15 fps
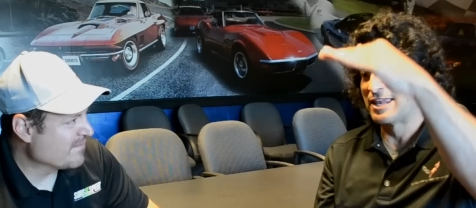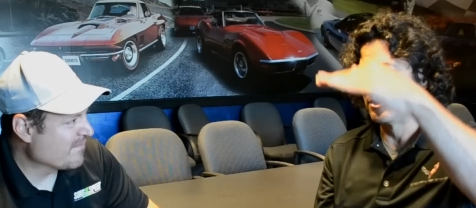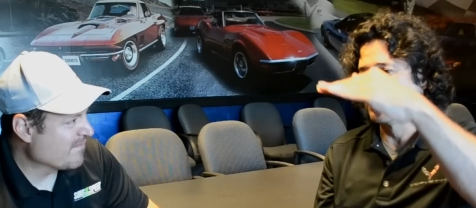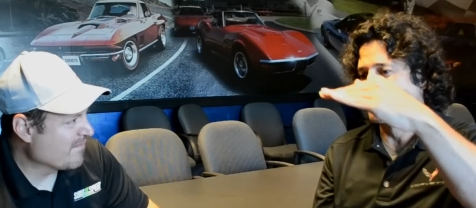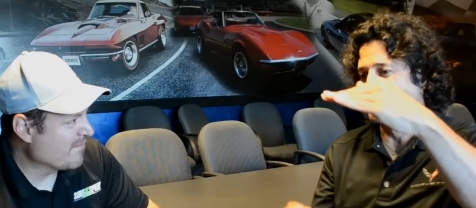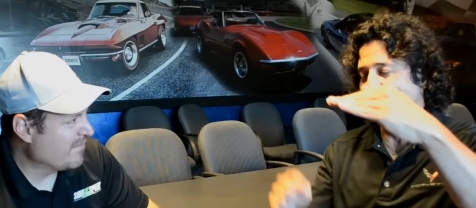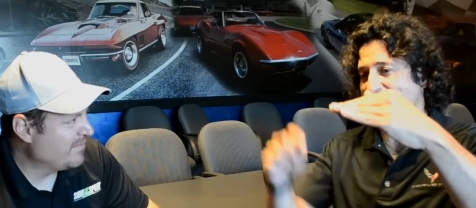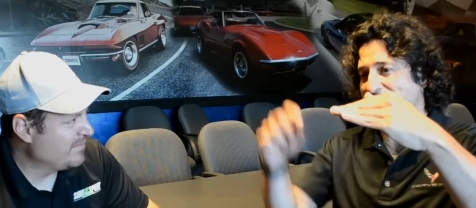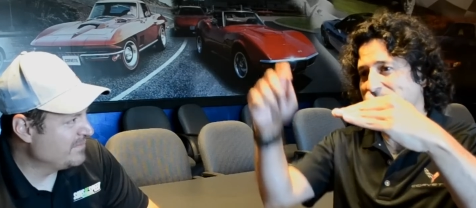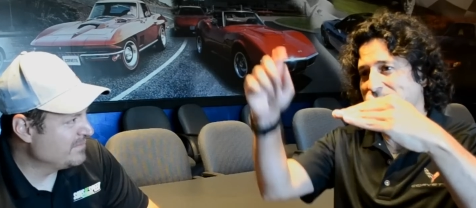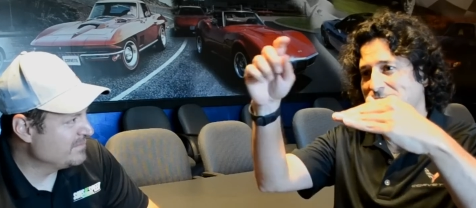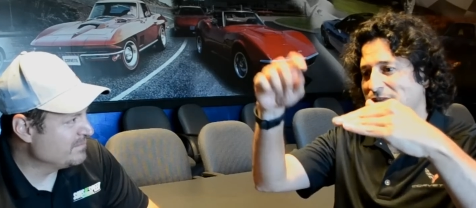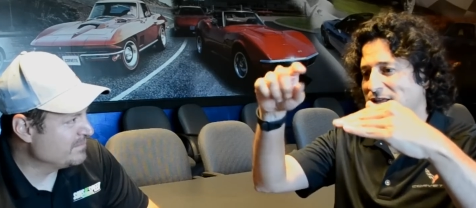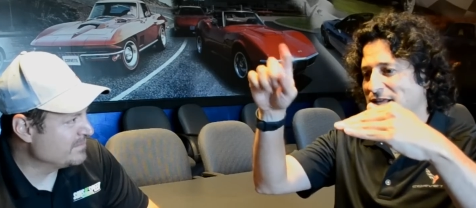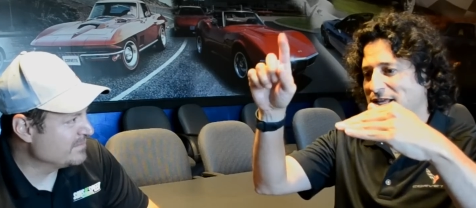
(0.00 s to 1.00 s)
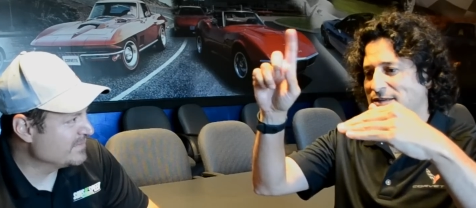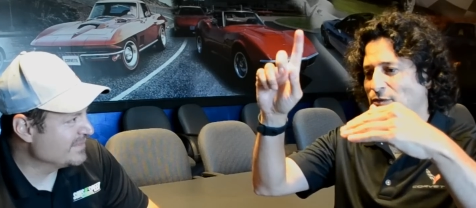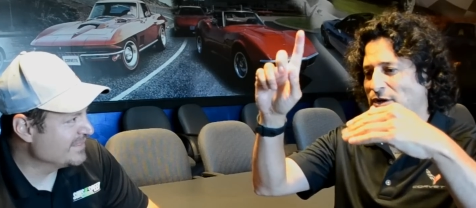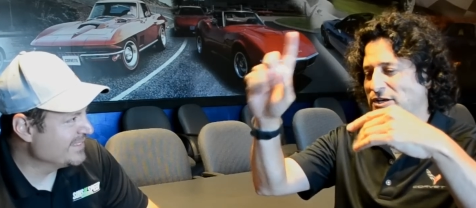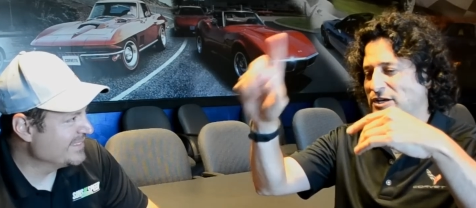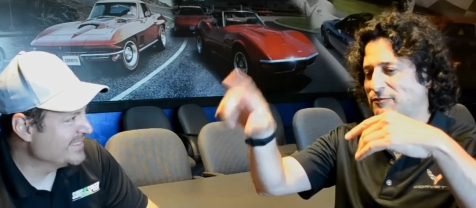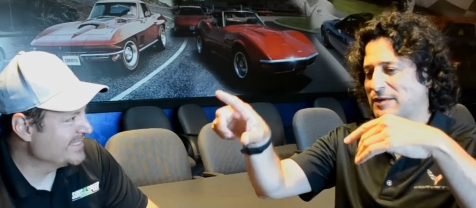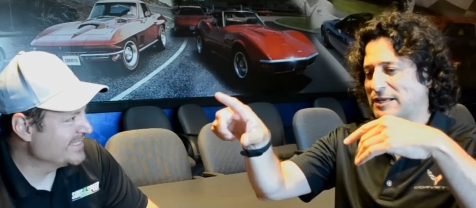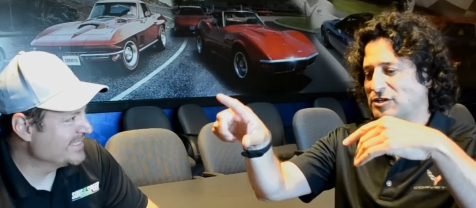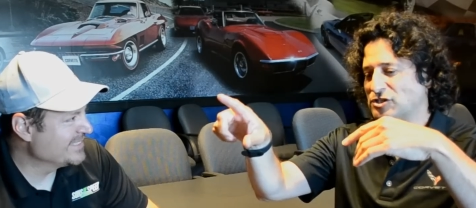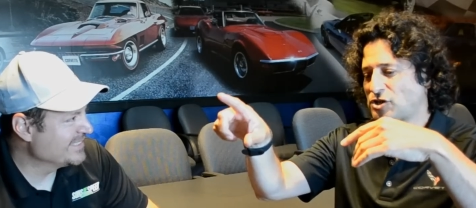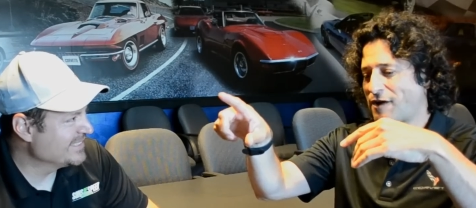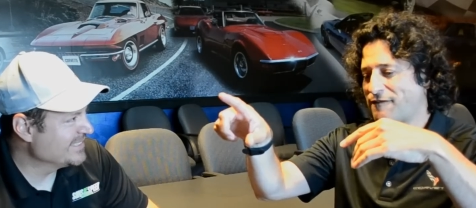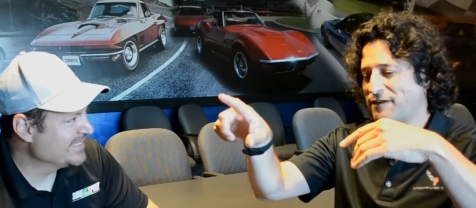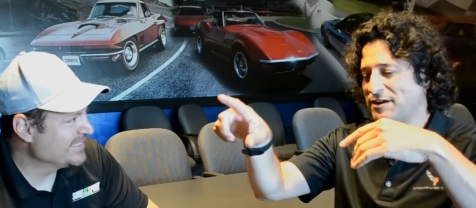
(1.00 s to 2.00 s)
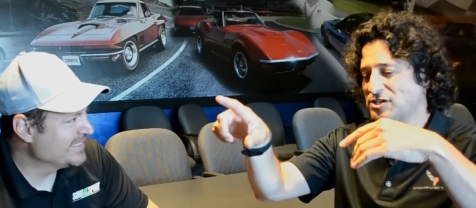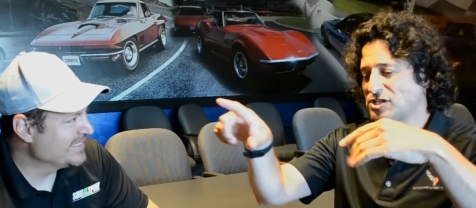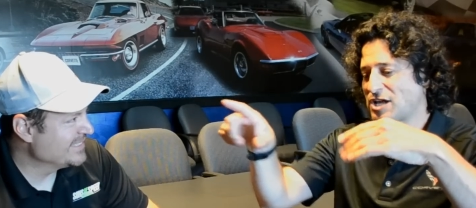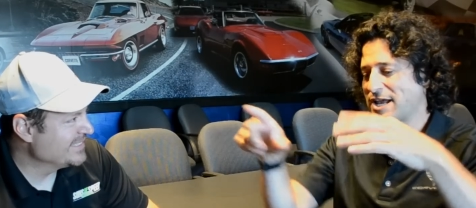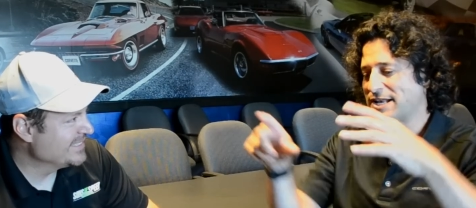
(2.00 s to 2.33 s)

Speaker 1: you can just, when you pick your start-finish line,